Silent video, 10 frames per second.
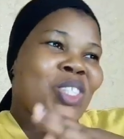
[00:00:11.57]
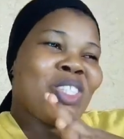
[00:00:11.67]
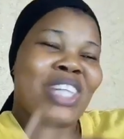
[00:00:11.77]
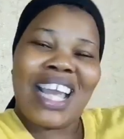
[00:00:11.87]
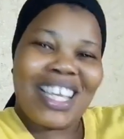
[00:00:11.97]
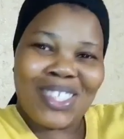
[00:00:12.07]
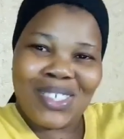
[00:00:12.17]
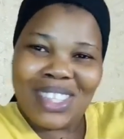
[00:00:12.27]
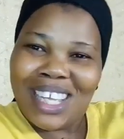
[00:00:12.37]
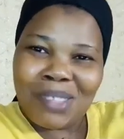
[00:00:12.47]
trying
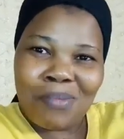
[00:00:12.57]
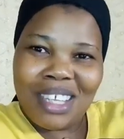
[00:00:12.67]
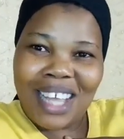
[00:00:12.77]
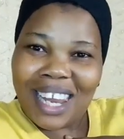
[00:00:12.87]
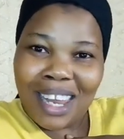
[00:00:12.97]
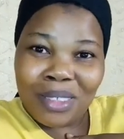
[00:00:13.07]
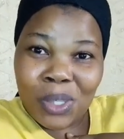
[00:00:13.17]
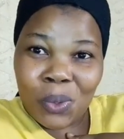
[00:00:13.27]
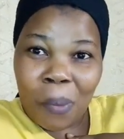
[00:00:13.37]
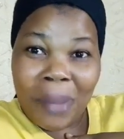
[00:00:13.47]
to let me allow
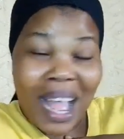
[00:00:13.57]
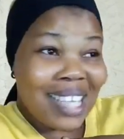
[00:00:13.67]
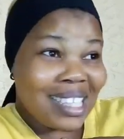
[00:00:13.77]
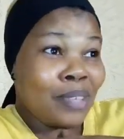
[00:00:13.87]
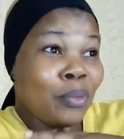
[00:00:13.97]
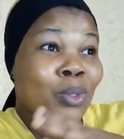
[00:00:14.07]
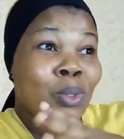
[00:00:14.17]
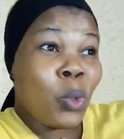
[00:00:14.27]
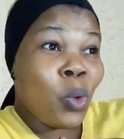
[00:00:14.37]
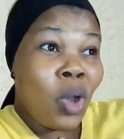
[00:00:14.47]
this one pass, even
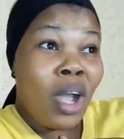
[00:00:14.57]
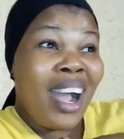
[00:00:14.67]
though